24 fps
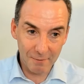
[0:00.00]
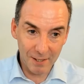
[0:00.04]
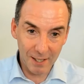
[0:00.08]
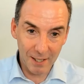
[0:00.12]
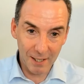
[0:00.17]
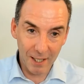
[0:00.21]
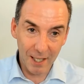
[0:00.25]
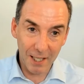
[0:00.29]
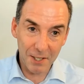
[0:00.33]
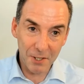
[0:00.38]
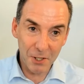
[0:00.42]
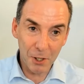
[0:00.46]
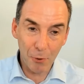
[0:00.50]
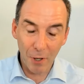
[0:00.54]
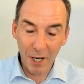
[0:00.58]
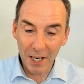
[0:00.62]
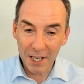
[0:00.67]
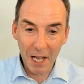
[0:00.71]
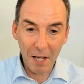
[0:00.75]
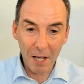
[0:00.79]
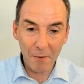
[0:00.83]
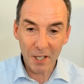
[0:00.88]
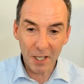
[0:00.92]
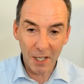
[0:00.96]
it's great
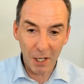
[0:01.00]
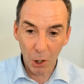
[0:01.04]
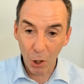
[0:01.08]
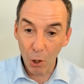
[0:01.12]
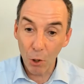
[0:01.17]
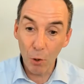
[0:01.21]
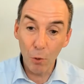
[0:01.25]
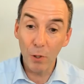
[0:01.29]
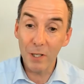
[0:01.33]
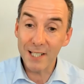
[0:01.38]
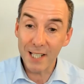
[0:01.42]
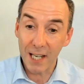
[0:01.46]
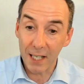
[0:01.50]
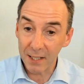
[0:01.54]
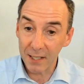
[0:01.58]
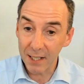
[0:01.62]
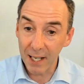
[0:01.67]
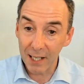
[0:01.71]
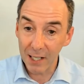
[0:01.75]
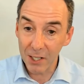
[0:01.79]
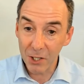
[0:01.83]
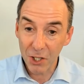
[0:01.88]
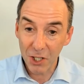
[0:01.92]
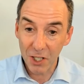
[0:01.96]
having a cool
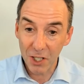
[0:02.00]
technology,